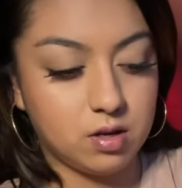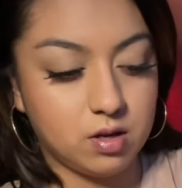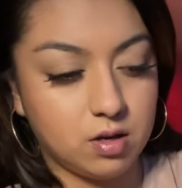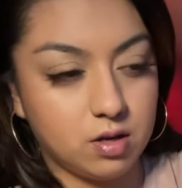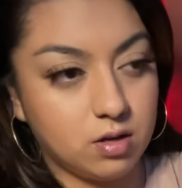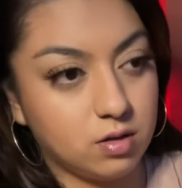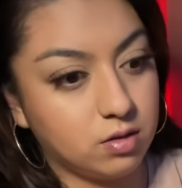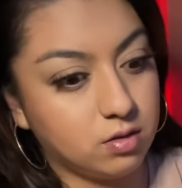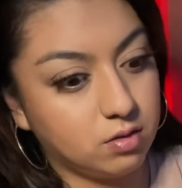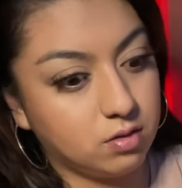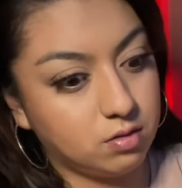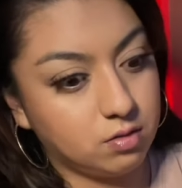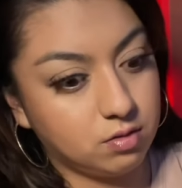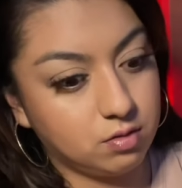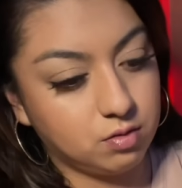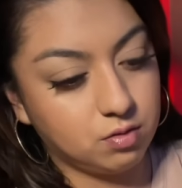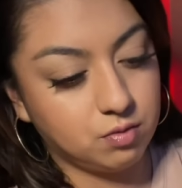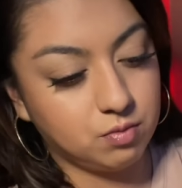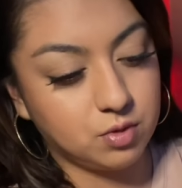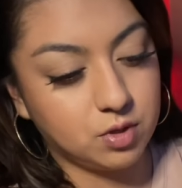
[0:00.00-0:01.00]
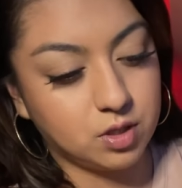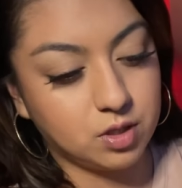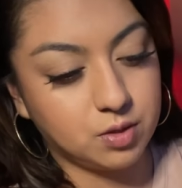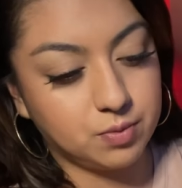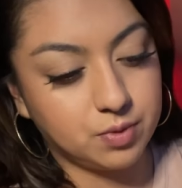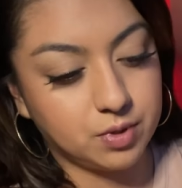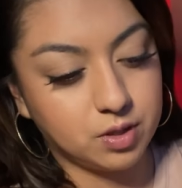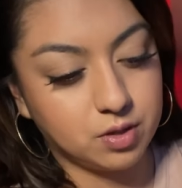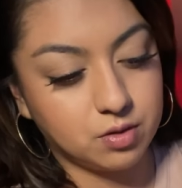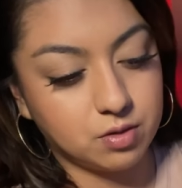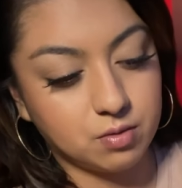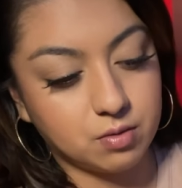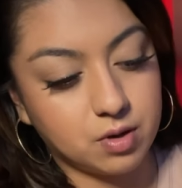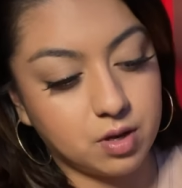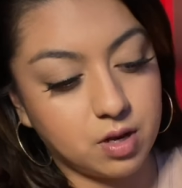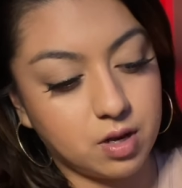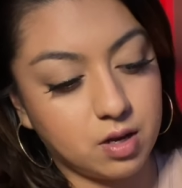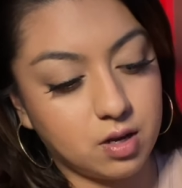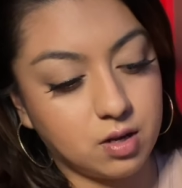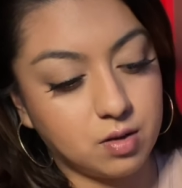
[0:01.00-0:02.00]
Add a little too much, but it's
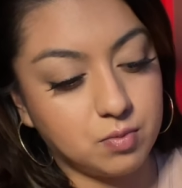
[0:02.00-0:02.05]
okay,